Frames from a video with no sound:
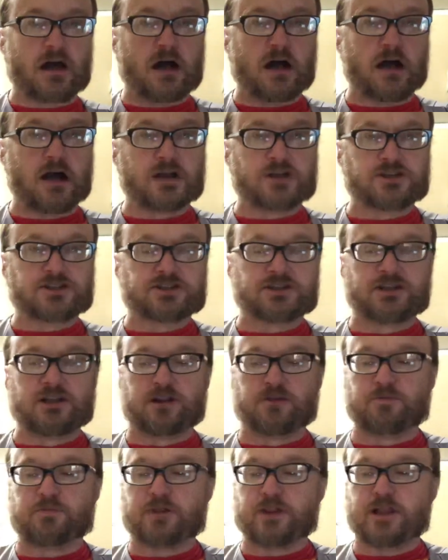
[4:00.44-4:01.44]
are
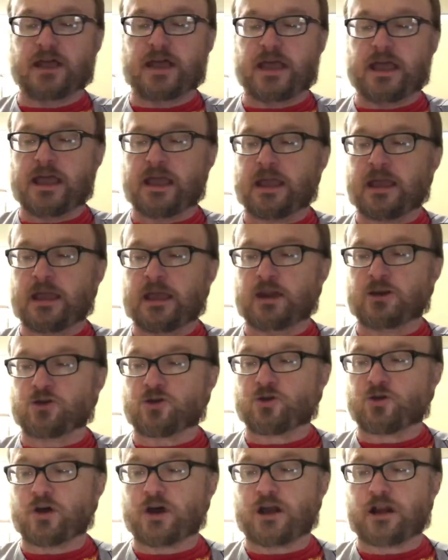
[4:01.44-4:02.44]
still playing
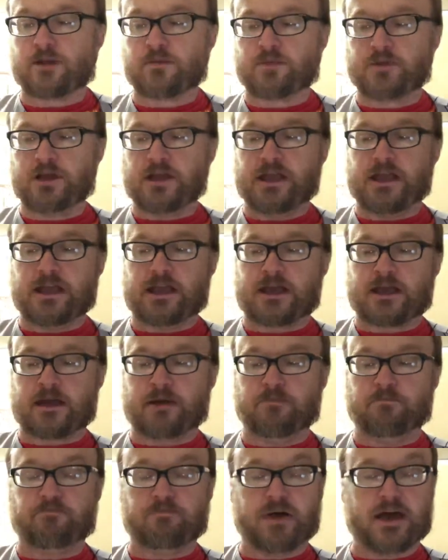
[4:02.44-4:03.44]
incredibly
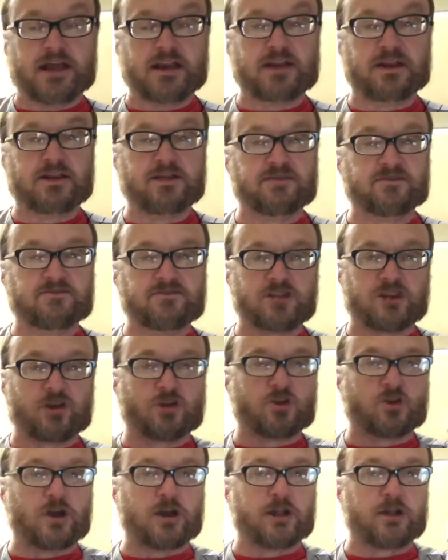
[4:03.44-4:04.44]
competitive,
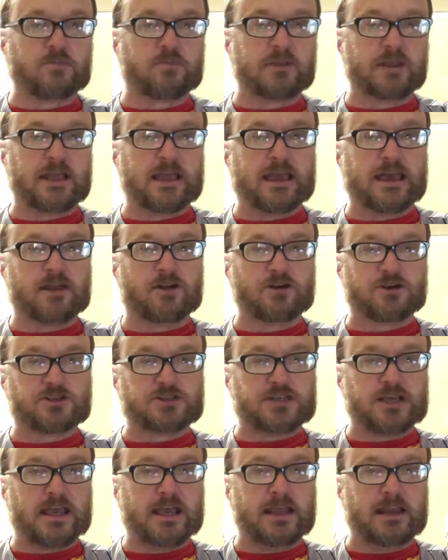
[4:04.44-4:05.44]
incredibly
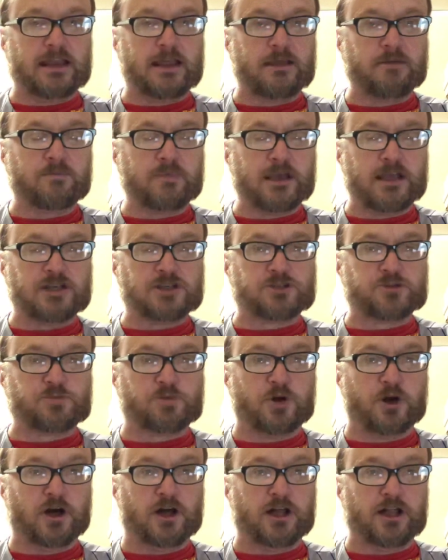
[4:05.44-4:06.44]
entertaining
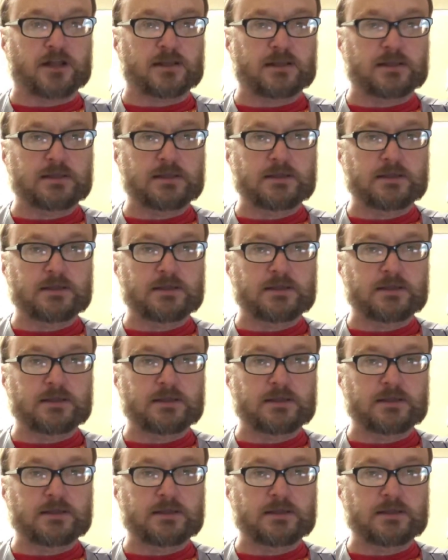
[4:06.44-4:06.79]
baseball